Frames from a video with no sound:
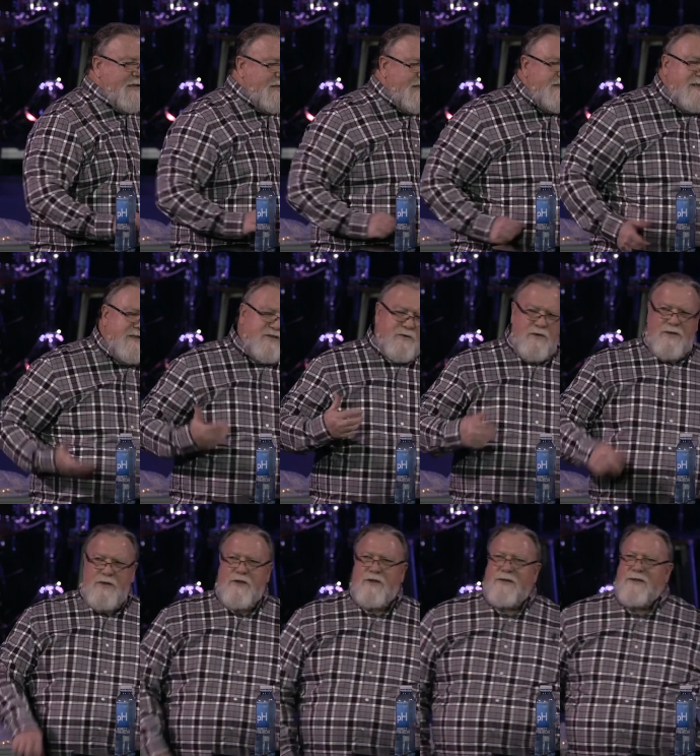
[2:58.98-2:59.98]
I'm
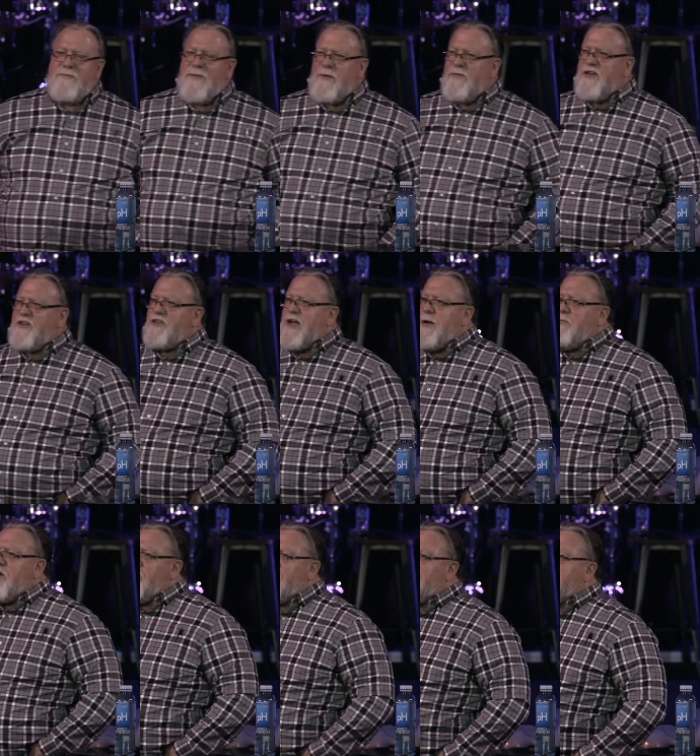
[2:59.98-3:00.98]
going to stop
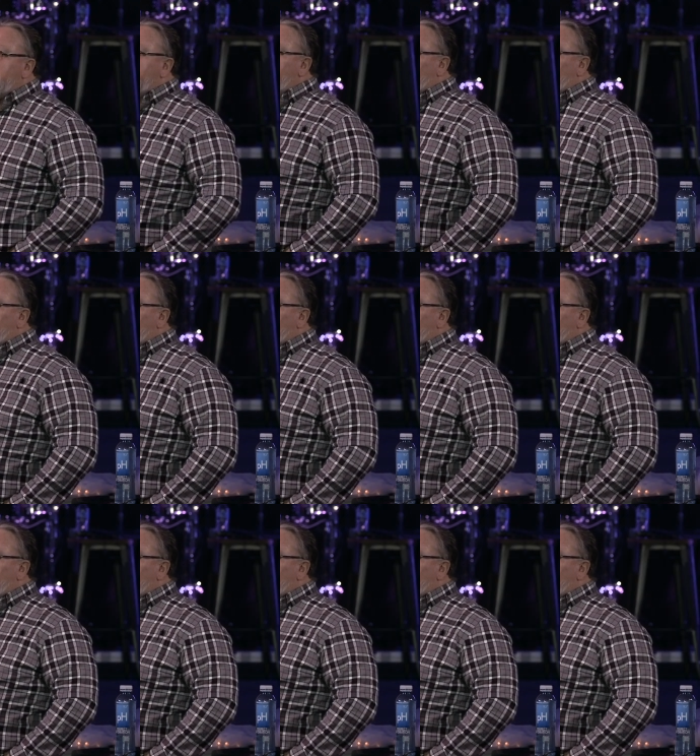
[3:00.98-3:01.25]
here and just